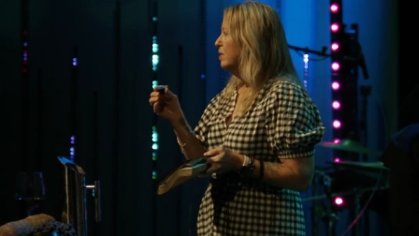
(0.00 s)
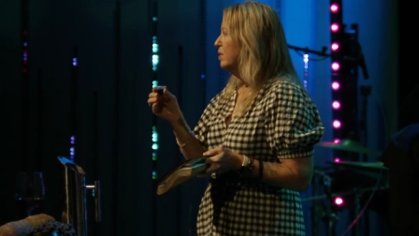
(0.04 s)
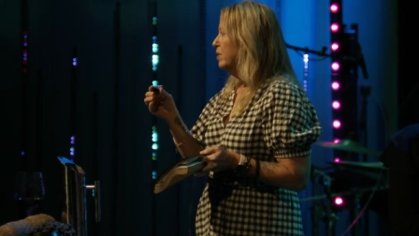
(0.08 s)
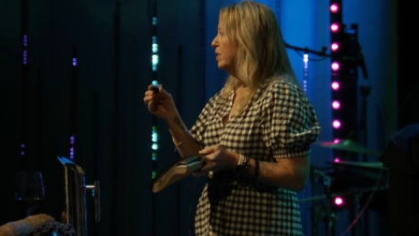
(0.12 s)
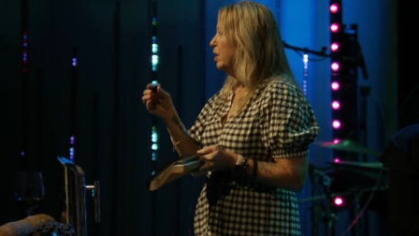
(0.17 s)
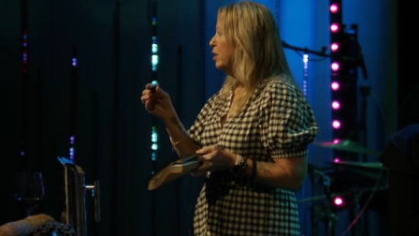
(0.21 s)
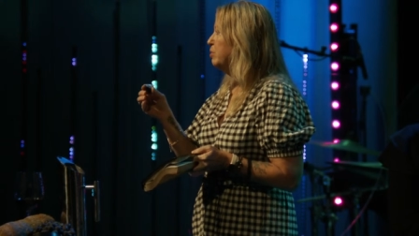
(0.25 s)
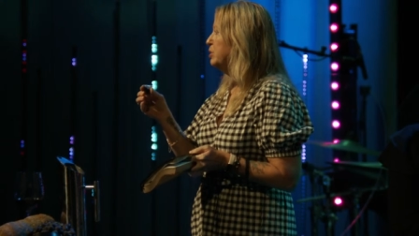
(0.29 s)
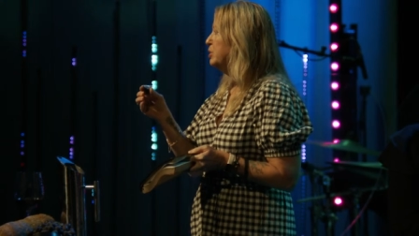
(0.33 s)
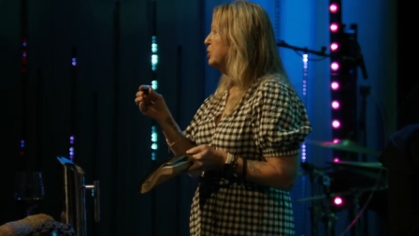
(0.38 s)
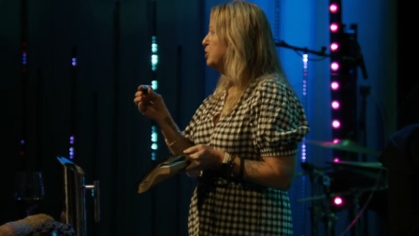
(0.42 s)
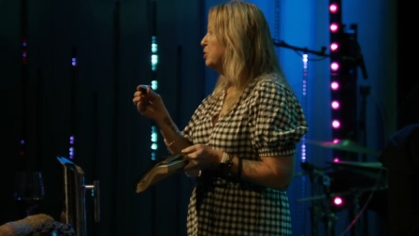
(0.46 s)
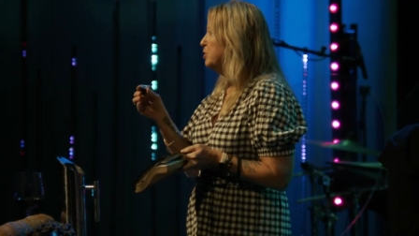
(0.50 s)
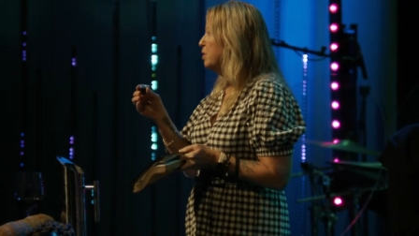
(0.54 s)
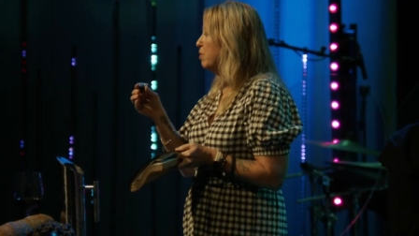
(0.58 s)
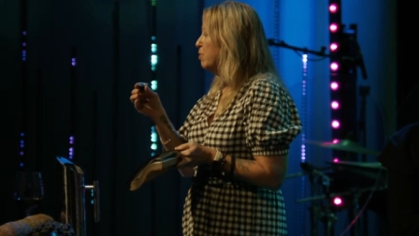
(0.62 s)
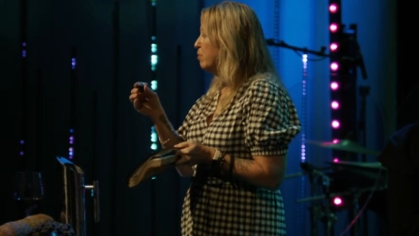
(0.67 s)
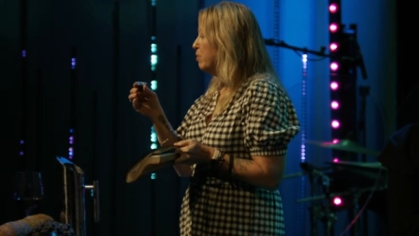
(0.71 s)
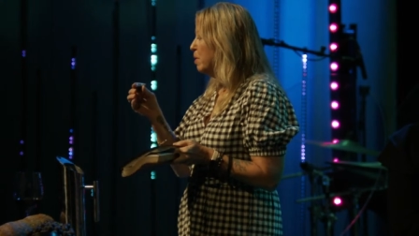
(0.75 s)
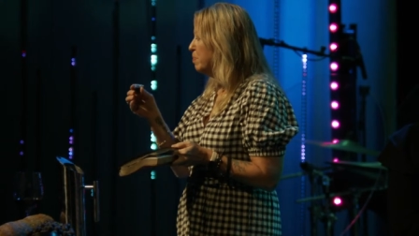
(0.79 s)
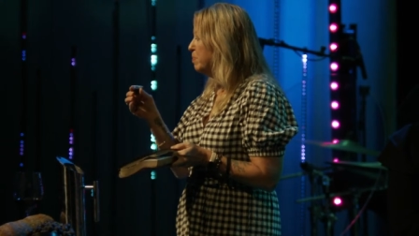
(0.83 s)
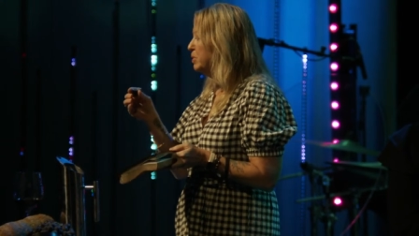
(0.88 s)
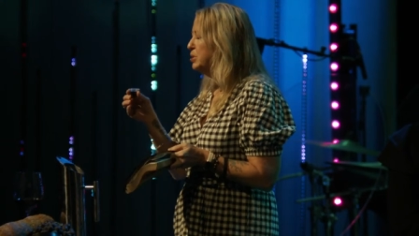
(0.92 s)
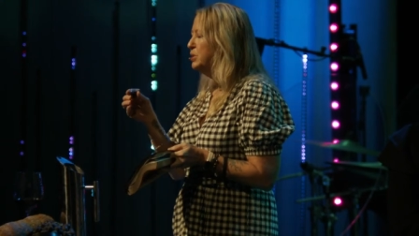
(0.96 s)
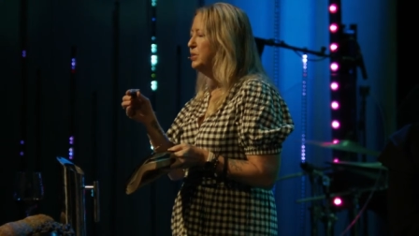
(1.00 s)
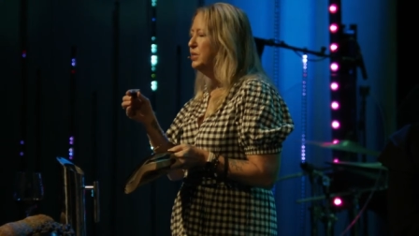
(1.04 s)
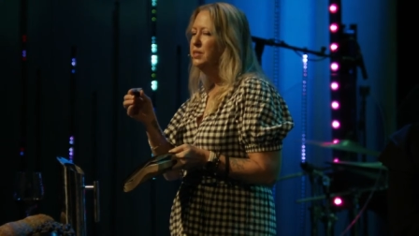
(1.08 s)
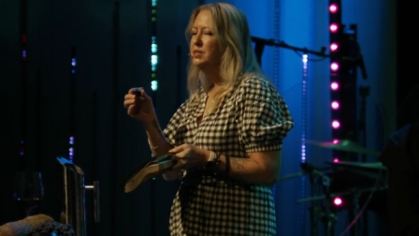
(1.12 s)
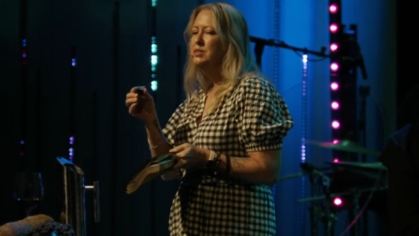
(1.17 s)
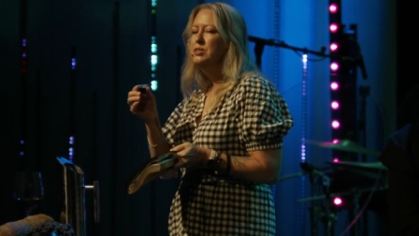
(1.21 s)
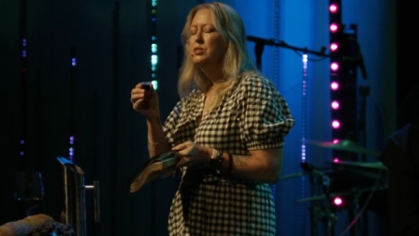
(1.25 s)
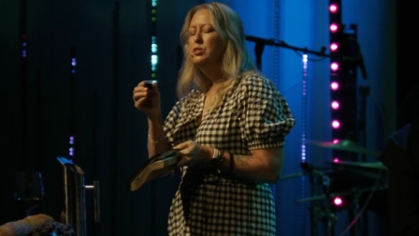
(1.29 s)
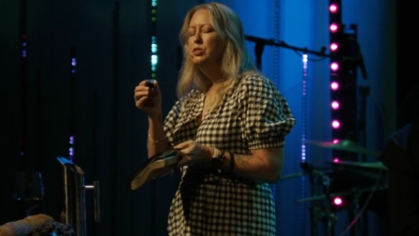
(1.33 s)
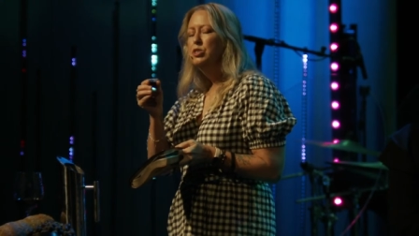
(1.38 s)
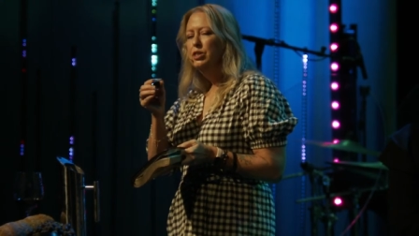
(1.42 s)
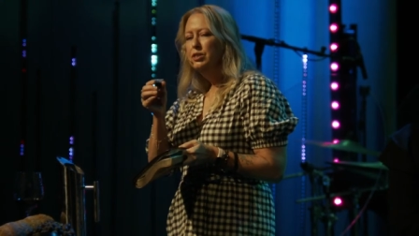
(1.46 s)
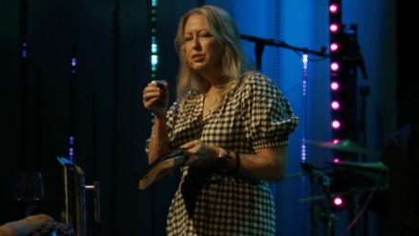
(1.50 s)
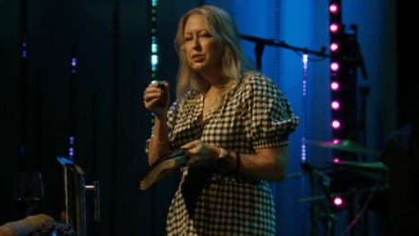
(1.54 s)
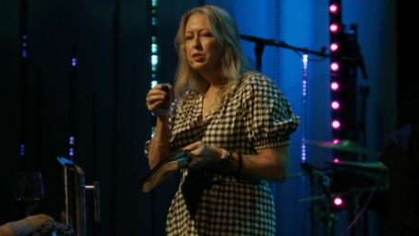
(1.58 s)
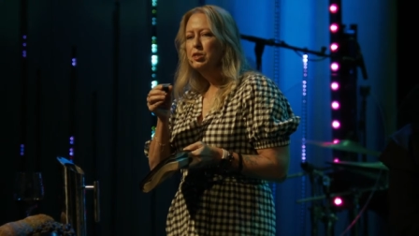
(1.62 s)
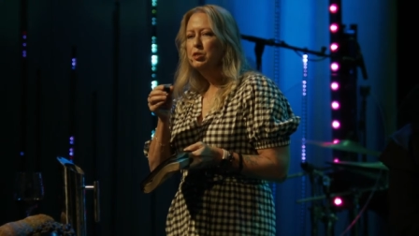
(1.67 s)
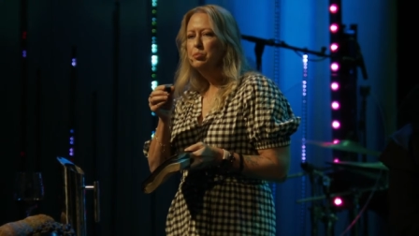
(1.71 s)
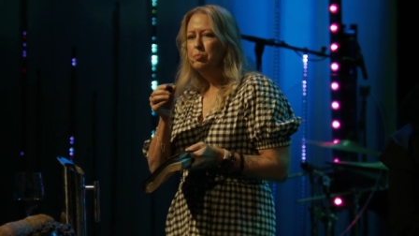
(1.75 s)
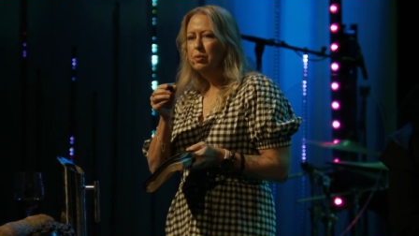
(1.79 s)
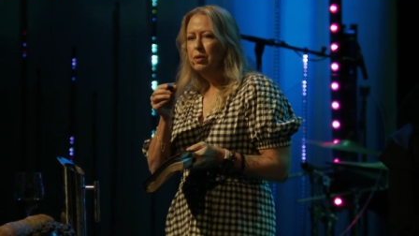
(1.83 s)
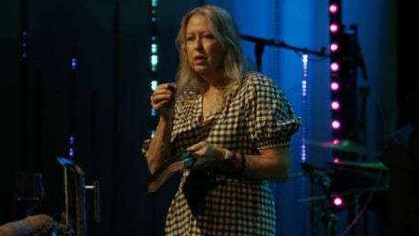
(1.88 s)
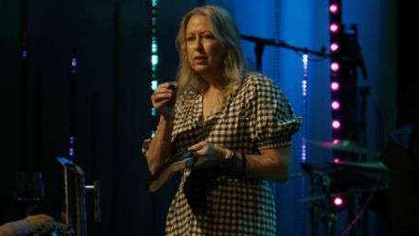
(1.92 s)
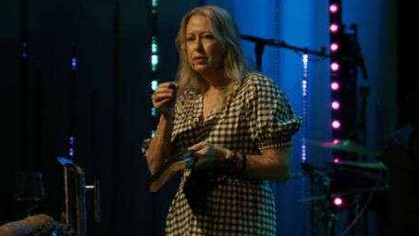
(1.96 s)
that represents
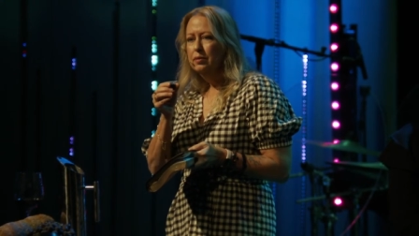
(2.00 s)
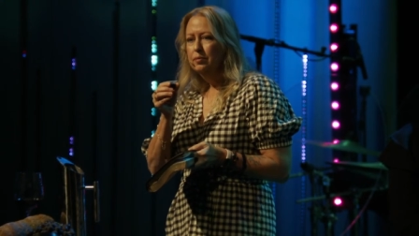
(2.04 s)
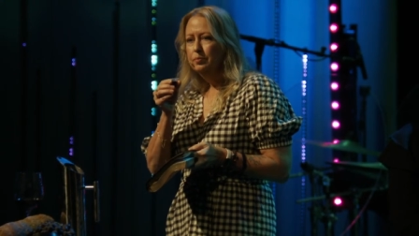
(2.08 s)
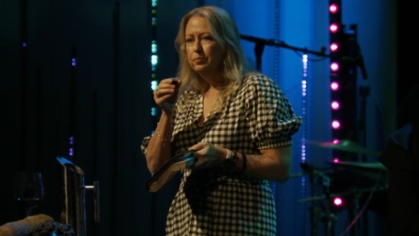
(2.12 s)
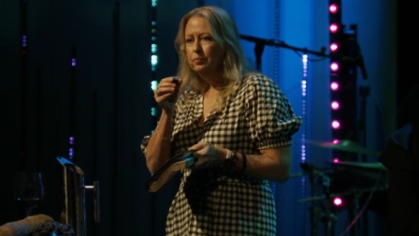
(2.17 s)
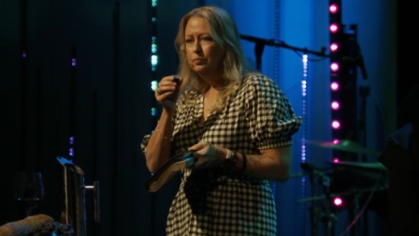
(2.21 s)
Jesus' blood.